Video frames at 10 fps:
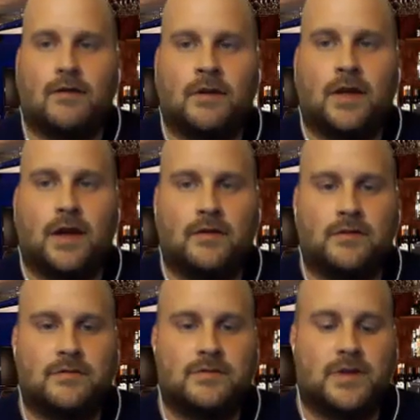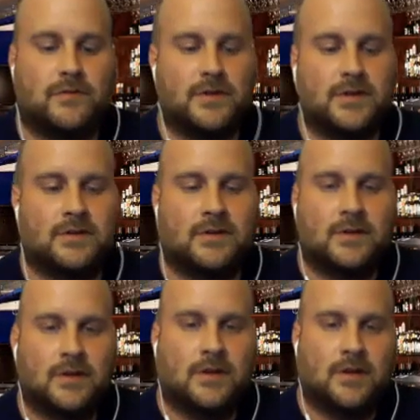yeah, definitely.
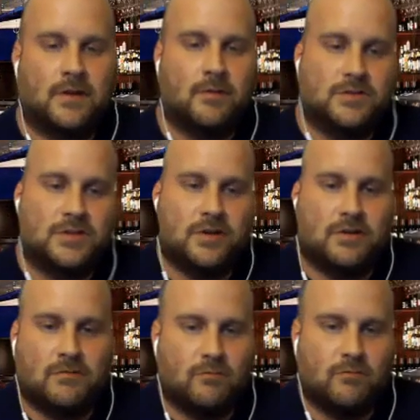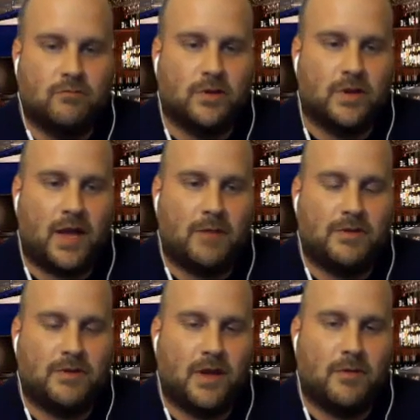Well, dude, really happy you
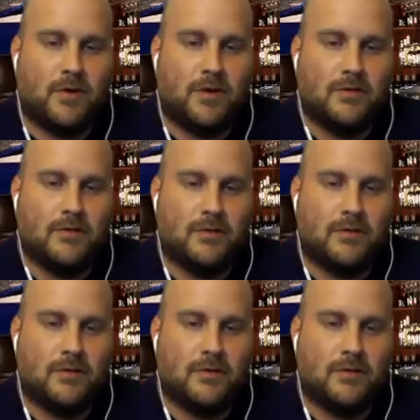came on.